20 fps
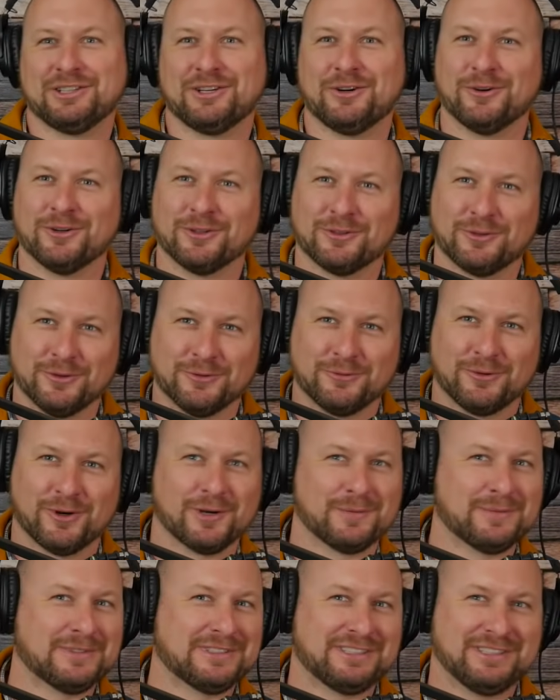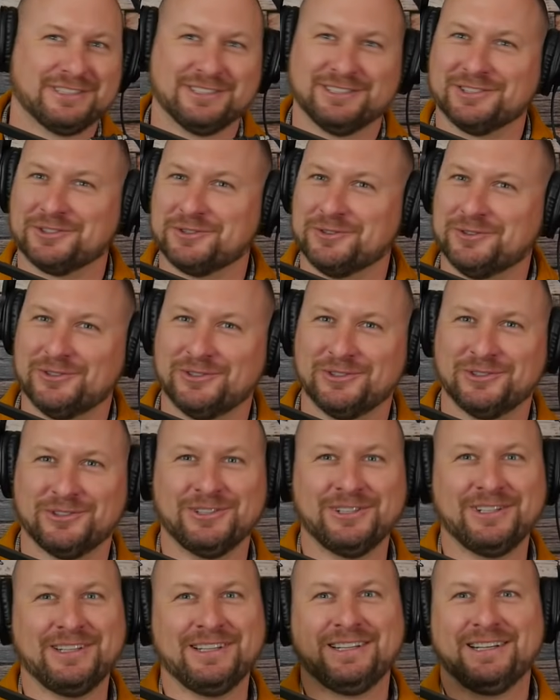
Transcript: going through pharmacy school,